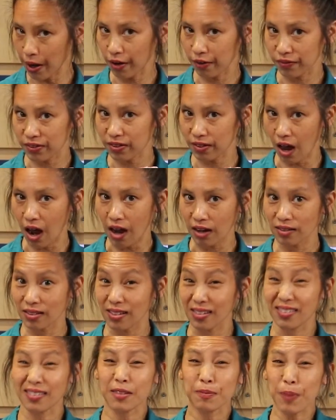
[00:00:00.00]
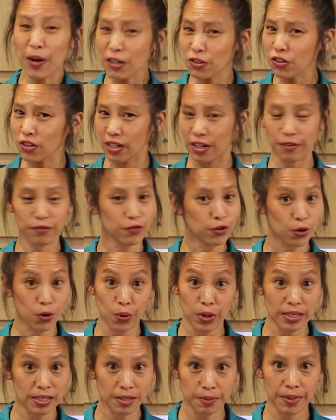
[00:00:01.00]
socks, especially if you're going
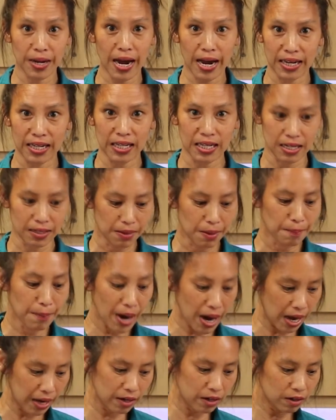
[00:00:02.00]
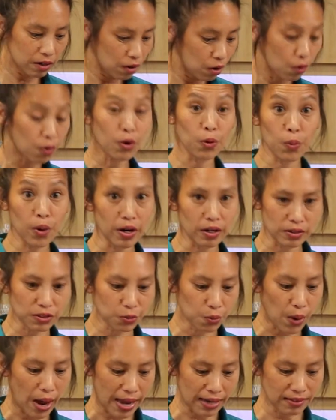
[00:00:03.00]
to be hiking in the mud or where it's
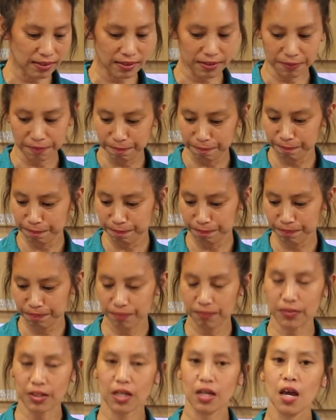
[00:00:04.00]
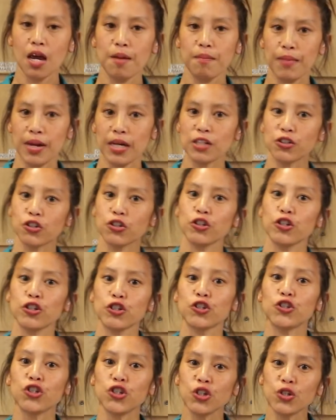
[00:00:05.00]
wet. Make sure your
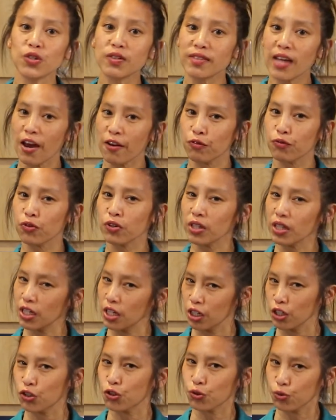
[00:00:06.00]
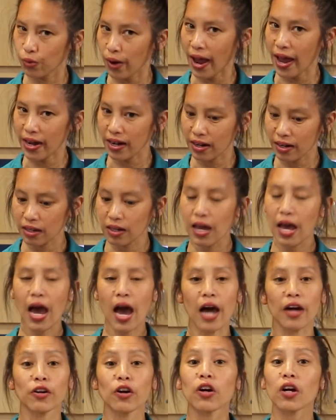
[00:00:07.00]
shoes have really good tread and
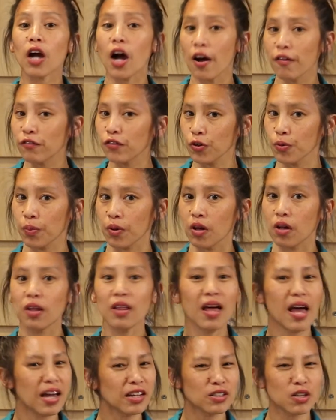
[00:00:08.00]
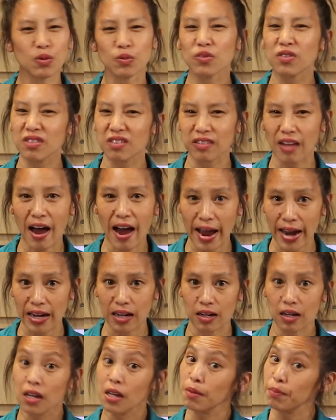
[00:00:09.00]
are comfortable and don't slide,
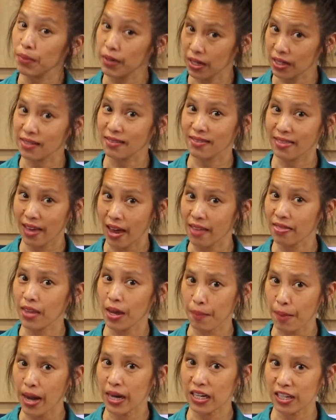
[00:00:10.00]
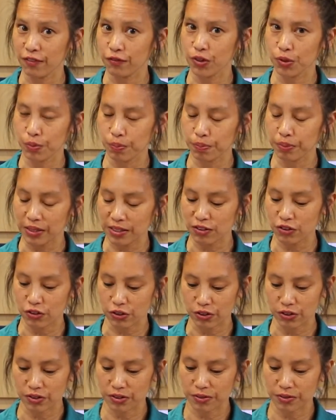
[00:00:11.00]
because then they might give you blisters.